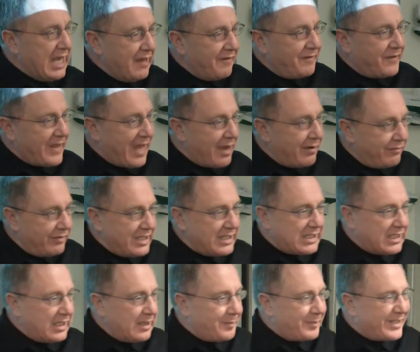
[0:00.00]
If there
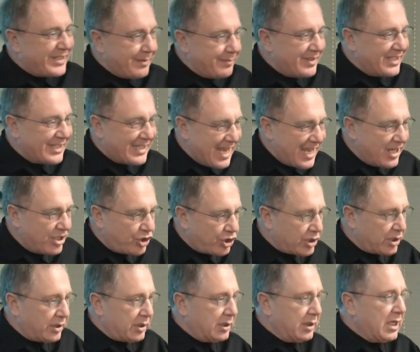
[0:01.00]
is an
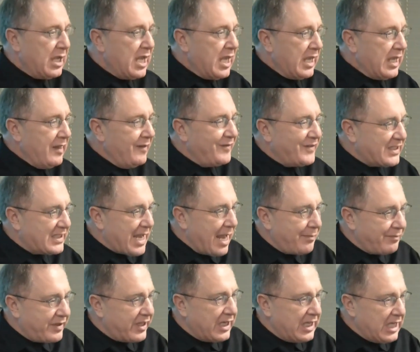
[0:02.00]
optimization, if
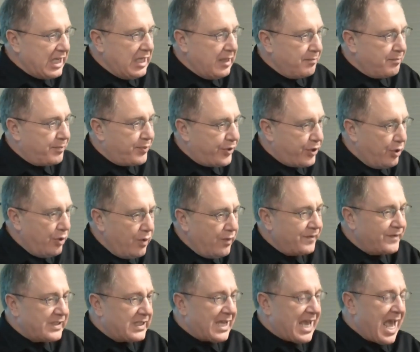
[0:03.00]
something
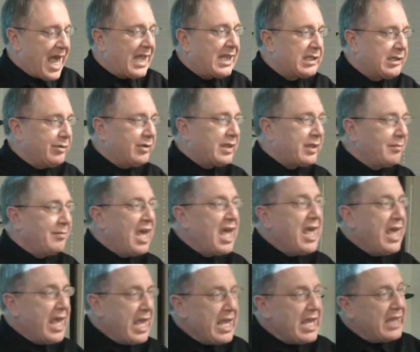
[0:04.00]
improves the algorithm,
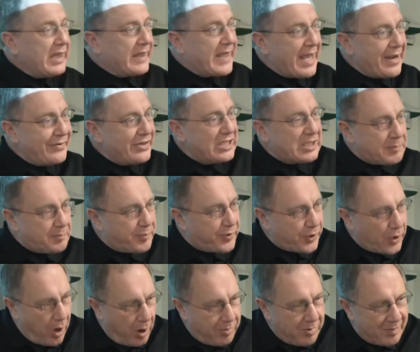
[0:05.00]
there is
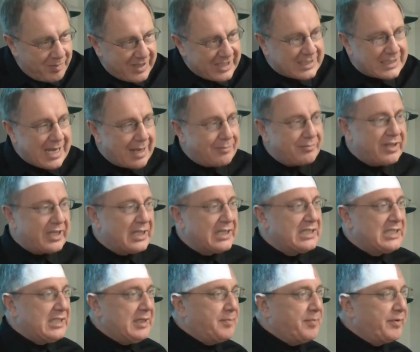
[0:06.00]
probably something
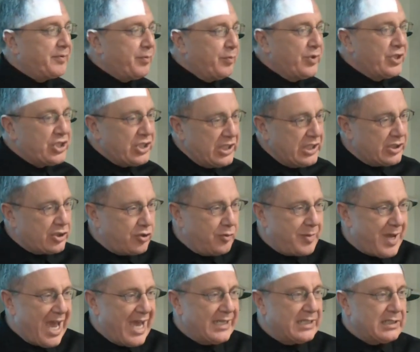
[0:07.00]
deep which needs to
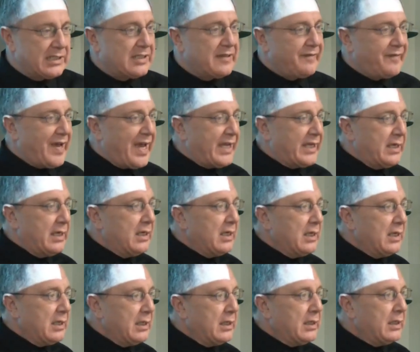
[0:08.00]
be identified.
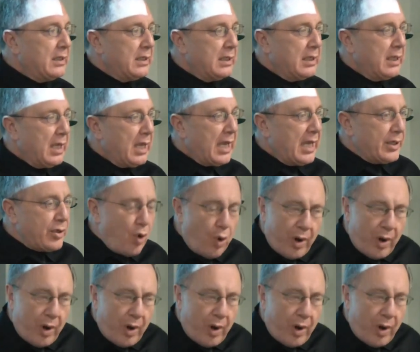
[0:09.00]
And